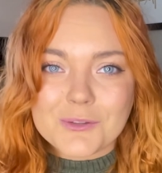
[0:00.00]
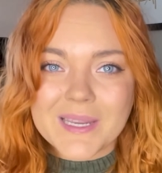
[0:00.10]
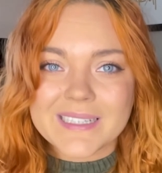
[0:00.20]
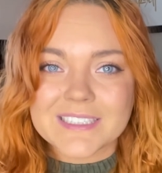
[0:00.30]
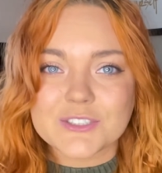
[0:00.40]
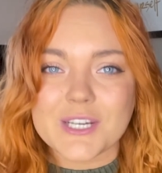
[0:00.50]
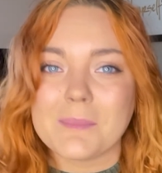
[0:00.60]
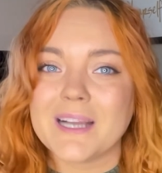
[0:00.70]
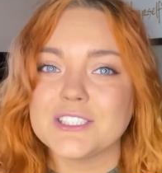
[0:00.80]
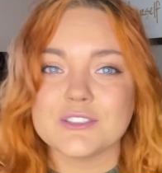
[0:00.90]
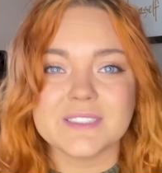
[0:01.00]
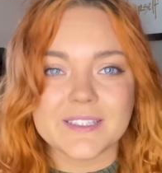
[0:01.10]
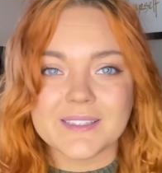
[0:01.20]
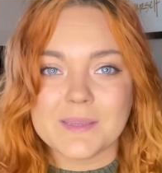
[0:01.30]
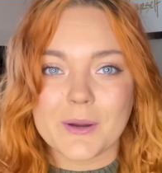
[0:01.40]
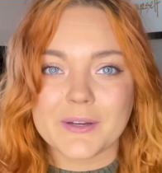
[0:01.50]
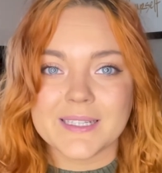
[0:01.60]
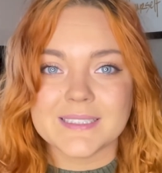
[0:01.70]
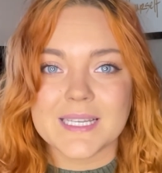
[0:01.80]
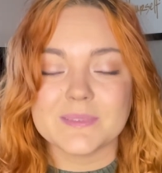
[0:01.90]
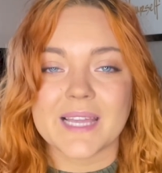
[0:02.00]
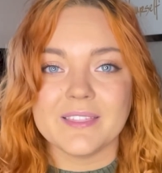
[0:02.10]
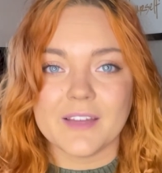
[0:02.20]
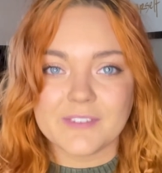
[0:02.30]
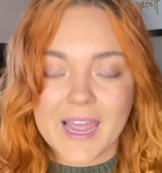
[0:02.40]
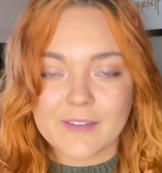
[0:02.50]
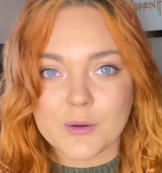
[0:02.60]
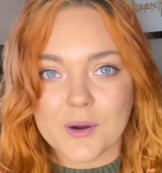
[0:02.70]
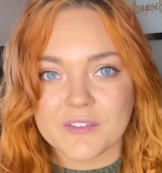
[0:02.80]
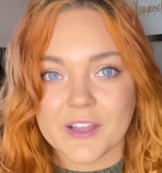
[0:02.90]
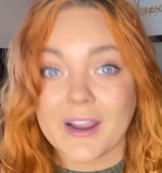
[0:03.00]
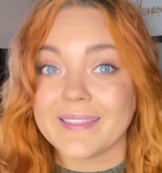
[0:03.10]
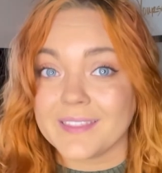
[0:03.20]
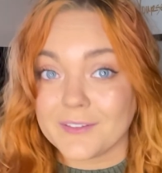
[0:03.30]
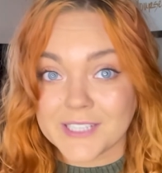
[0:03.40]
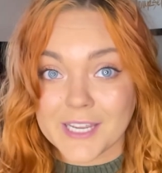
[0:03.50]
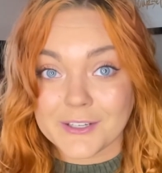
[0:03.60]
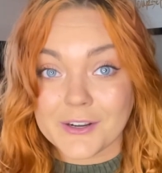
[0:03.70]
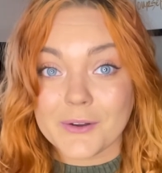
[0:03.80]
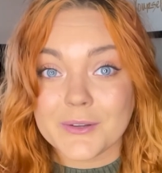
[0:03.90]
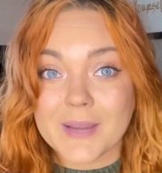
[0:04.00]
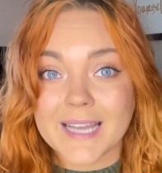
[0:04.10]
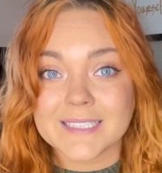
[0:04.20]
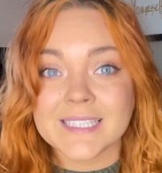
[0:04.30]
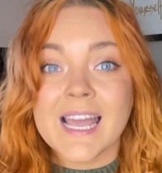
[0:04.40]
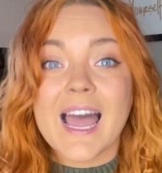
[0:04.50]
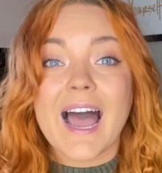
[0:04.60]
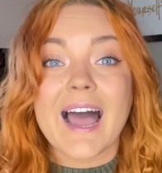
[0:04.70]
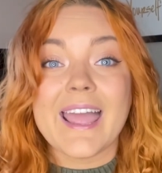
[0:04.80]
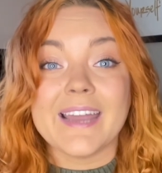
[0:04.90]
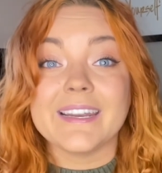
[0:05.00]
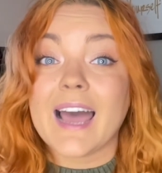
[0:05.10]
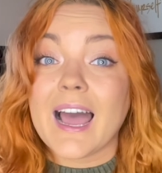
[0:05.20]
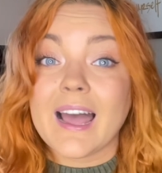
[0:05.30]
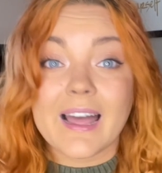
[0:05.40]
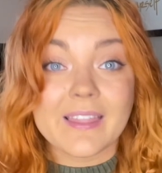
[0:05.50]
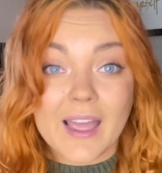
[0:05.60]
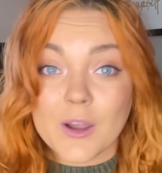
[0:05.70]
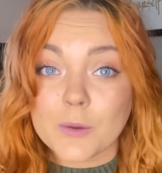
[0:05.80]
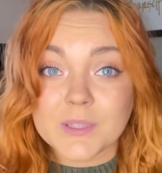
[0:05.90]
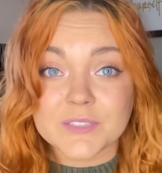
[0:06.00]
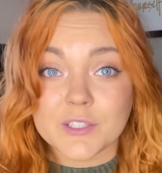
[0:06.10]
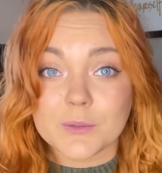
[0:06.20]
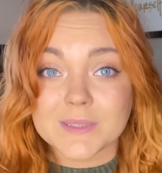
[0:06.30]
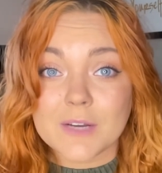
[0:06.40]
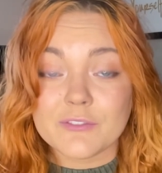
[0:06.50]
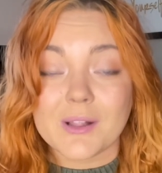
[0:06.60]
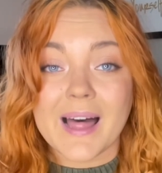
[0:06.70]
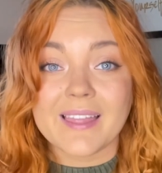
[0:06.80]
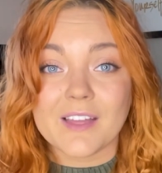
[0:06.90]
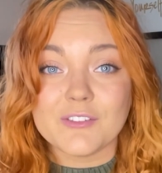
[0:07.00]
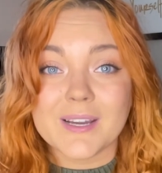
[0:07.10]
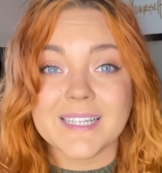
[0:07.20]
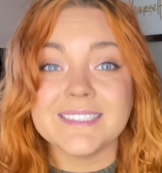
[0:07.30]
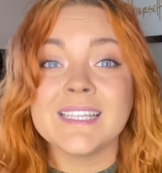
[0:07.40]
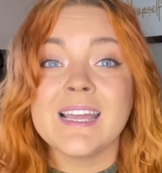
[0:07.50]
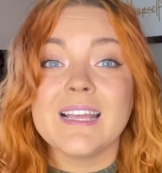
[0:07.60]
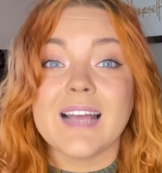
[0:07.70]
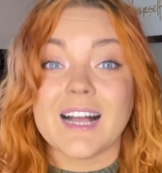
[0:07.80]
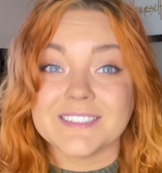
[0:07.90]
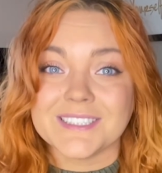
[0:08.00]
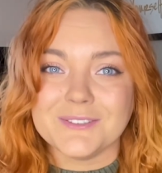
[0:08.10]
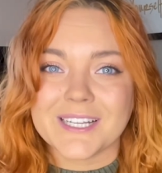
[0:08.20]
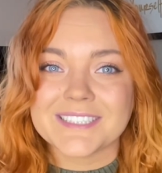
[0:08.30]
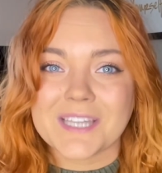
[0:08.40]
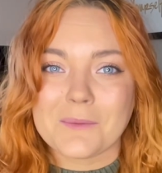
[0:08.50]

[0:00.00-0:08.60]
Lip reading: me on Instagram. I share daily marketing tips. I'd love to have you over there. I'd love to get to know you guys. And I hope this video was helpful. I love you guys. I'll see you next time.